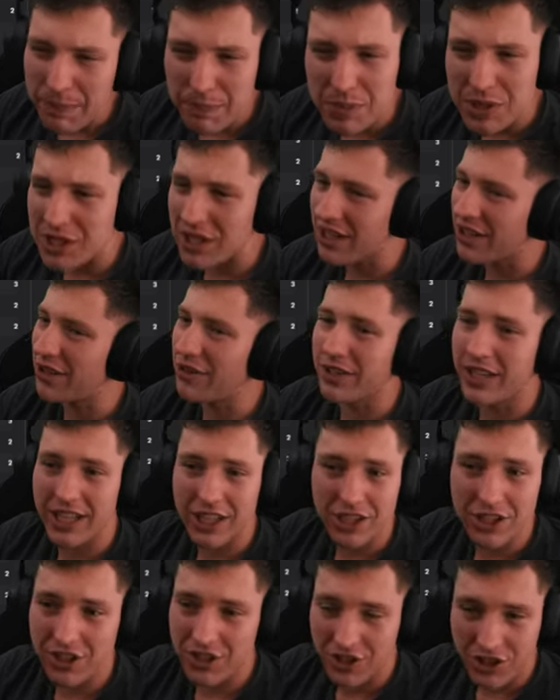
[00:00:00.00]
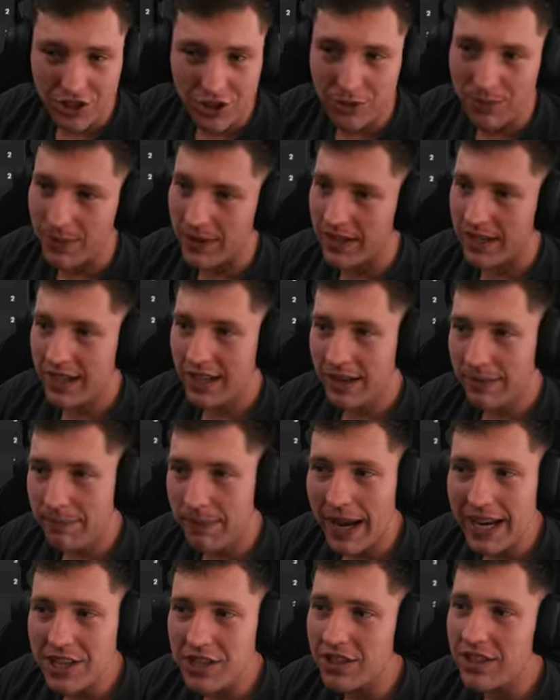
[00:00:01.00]
absolutely stupid.
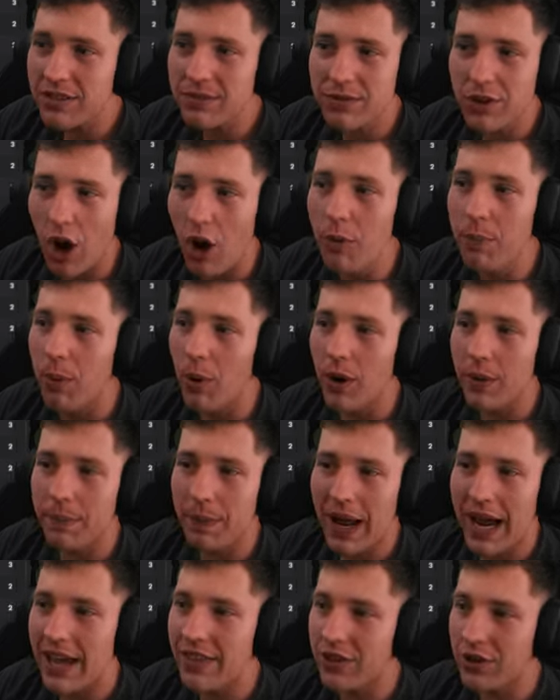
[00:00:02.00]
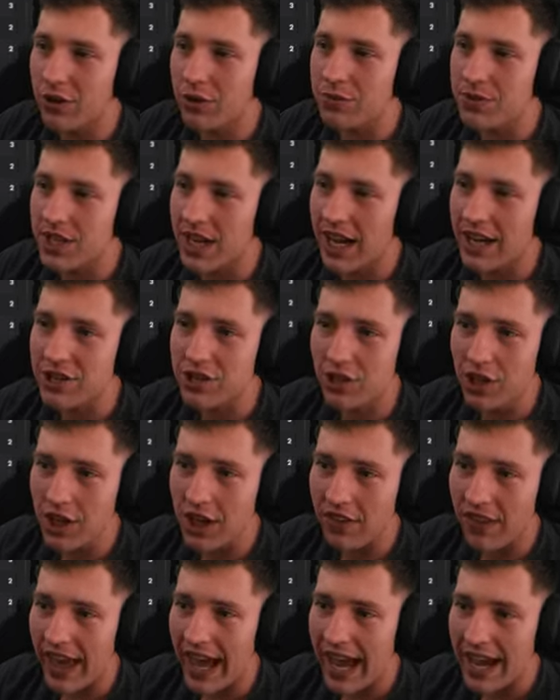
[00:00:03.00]
Basically no point playing the group stage.
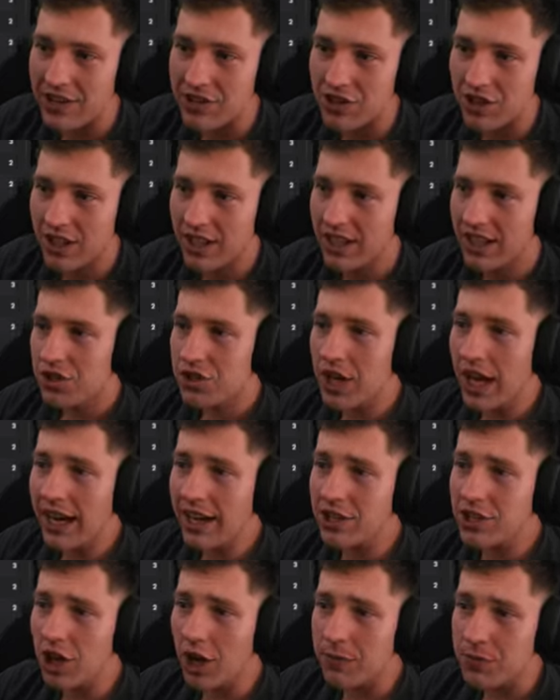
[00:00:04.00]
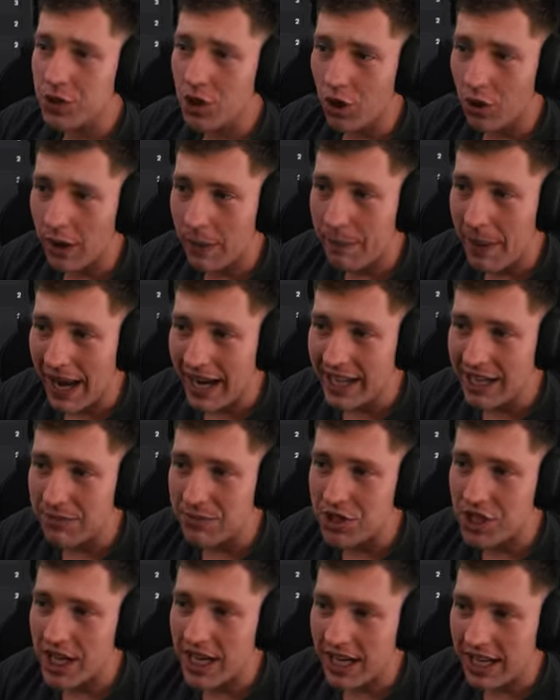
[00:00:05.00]
Look at that. Saka top scorer,
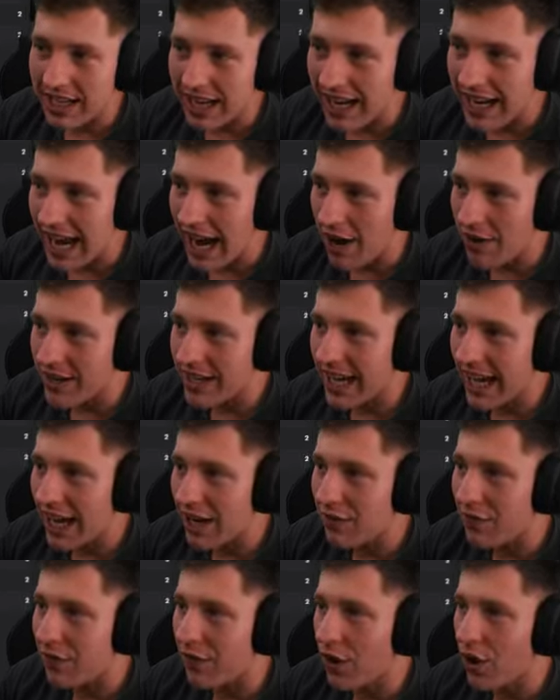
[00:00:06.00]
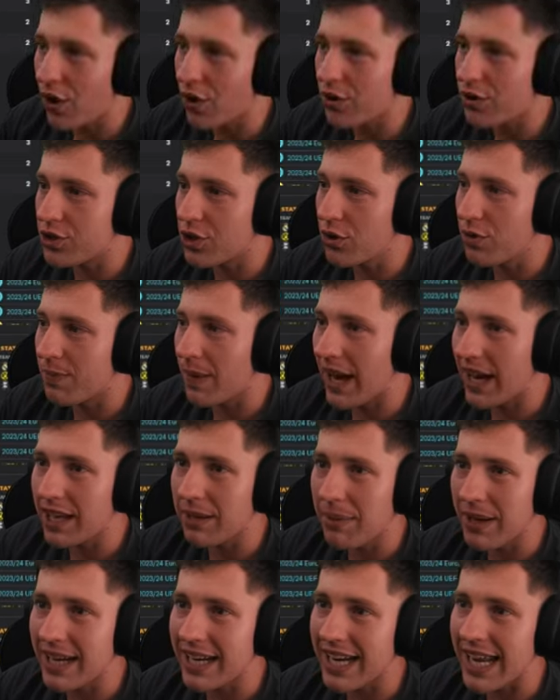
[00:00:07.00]
Bellingham second, and Harry Kane third. Jude
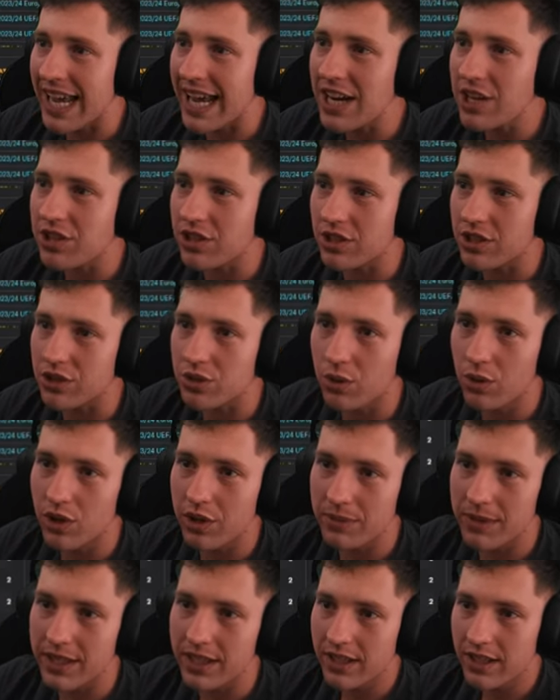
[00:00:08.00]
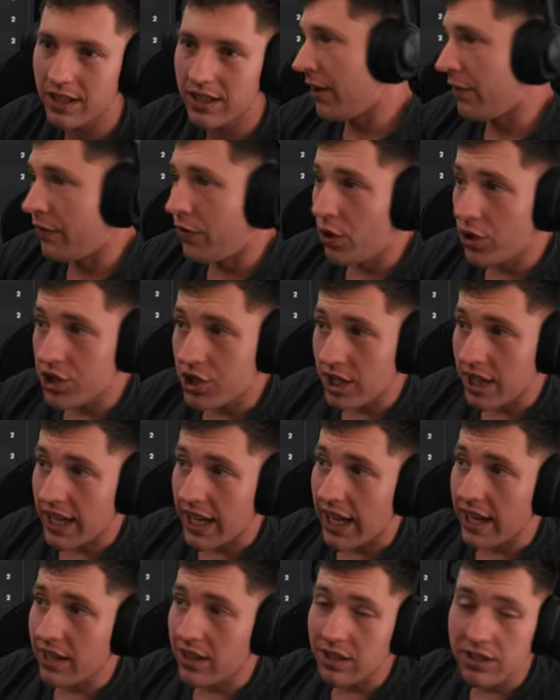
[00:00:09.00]
Bellingham had an excellent tournament. And
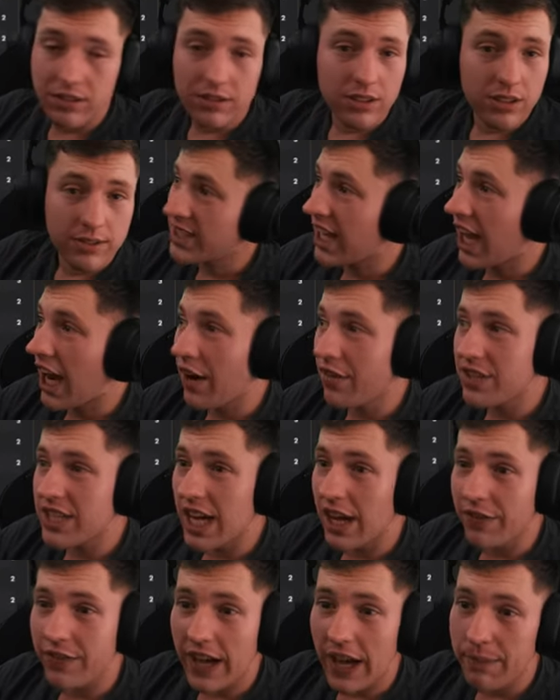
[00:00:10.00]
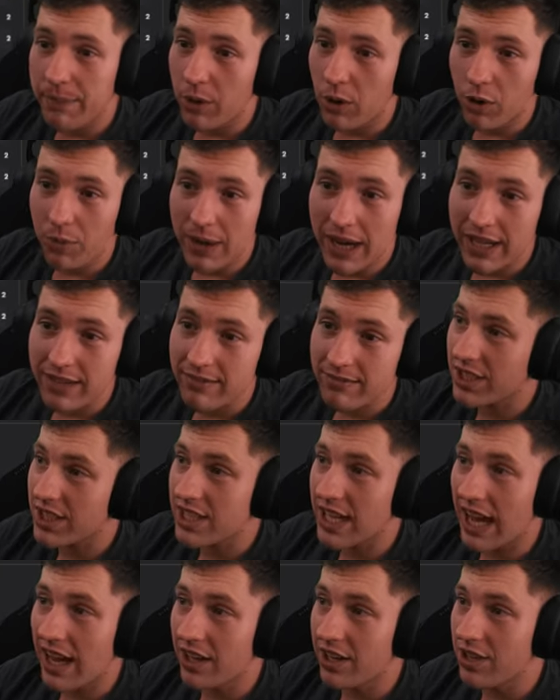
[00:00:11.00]
unfortunately, England, Gareth Southgate ball, mate.
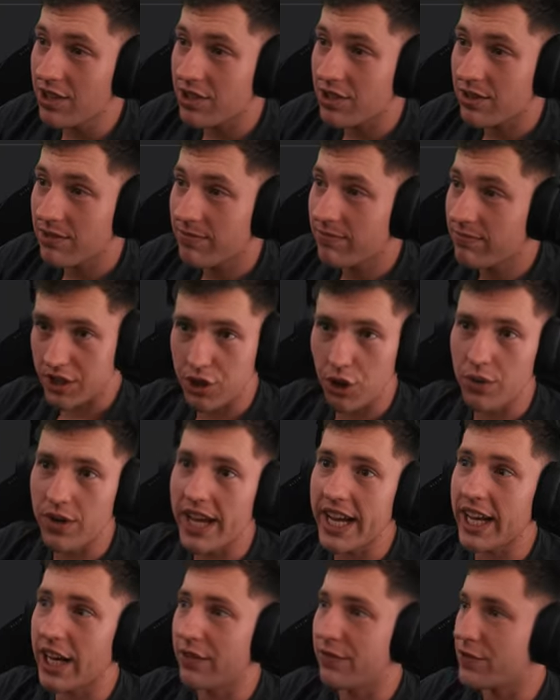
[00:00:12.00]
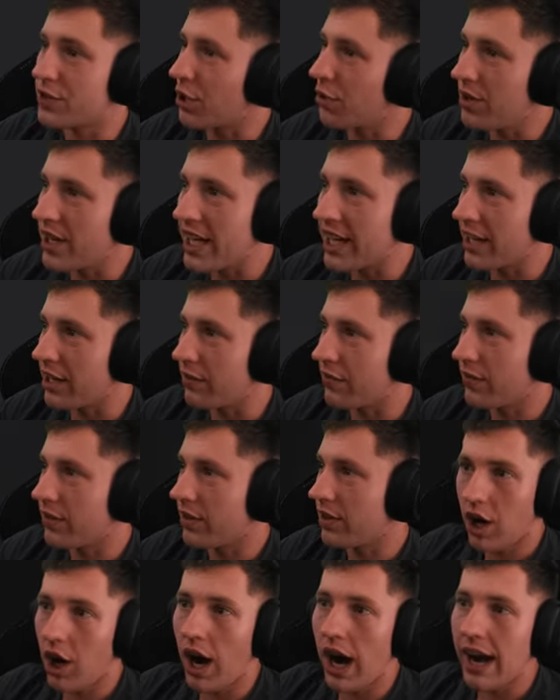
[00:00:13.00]
Just how it is. Too negative, too negative.
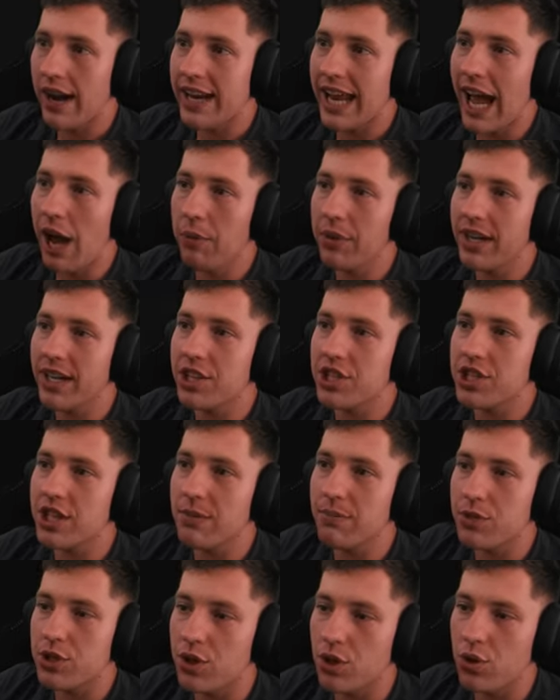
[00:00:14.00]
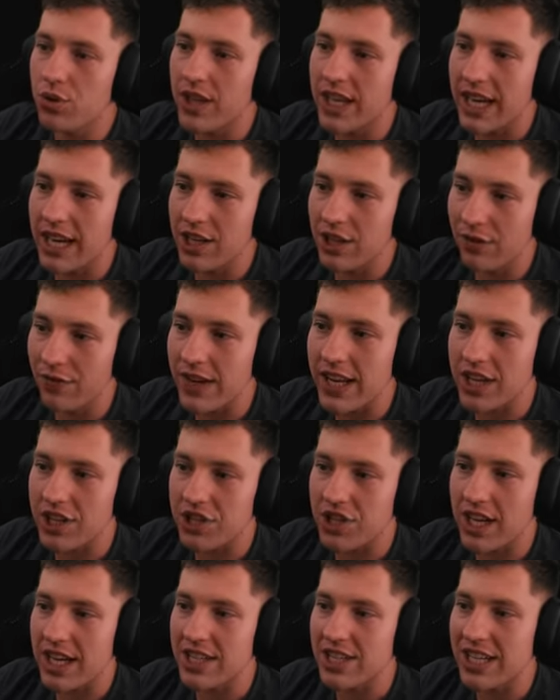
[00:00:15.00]
Alright, now we're going to sim to the end of
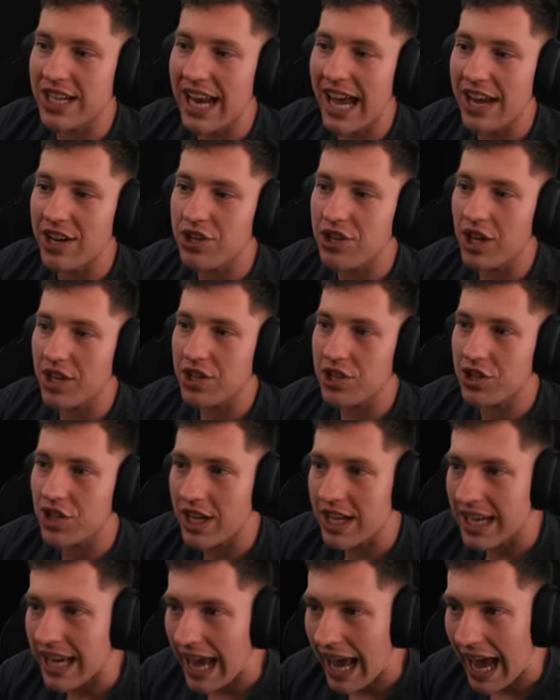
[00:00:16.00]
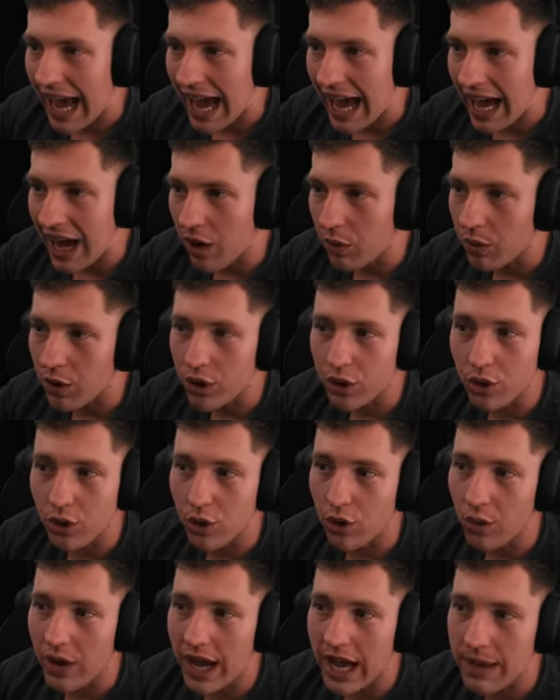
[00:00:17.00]
next season and just see how it
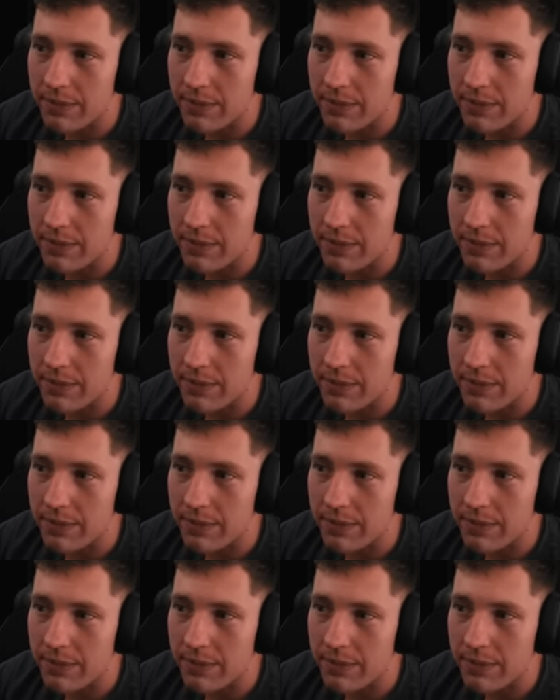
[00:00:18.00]
all